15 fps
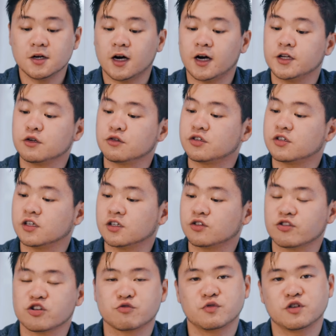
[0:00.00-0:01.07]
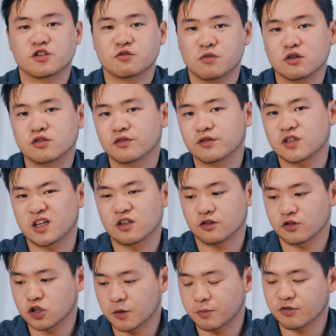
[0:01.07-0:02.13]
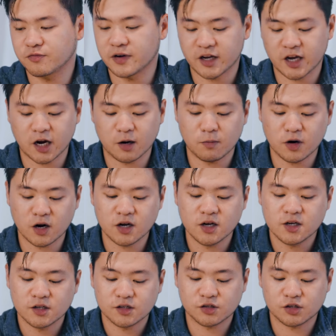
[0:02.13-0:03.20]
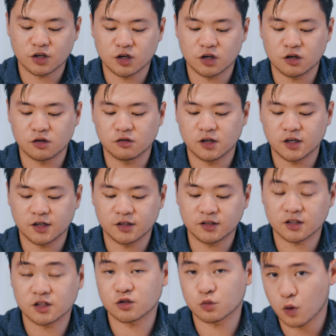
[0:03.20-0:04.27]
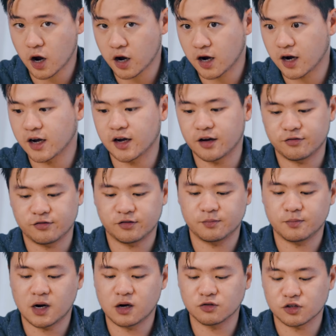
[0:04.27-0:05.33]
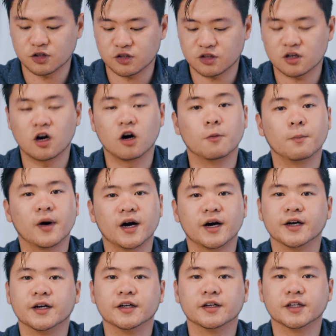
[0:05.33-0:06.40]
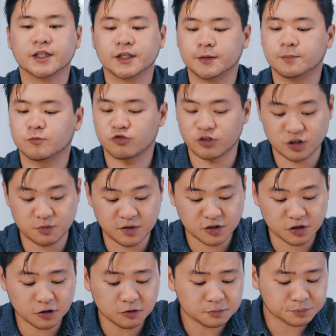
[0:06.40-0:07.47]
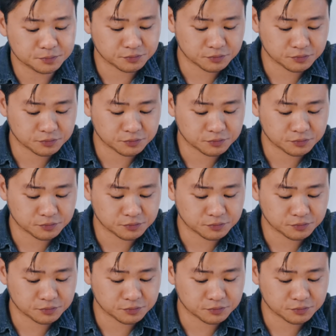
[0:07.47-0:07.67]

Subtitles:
I use the transmitter most of the time on top of my camera, so this is why I have it mounted on my transmitter.